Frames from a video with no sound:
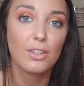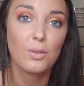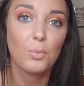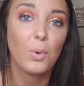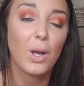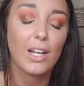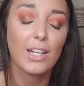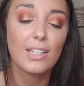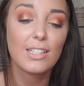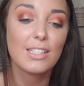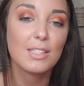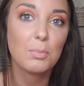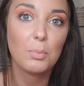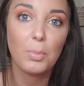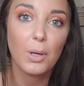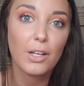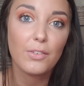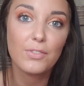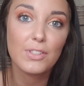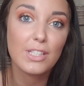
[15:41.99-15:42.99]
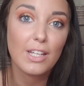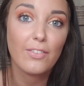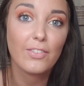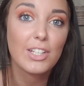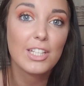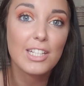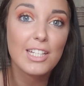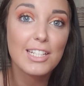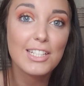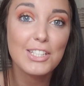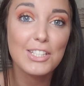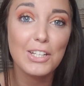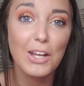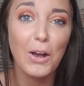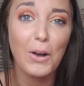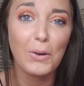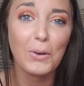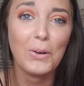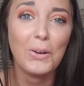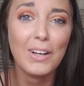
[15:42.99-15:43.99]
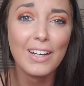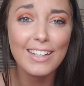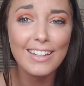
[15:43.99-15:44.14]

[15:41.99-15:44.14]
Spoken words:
when it's above 70. So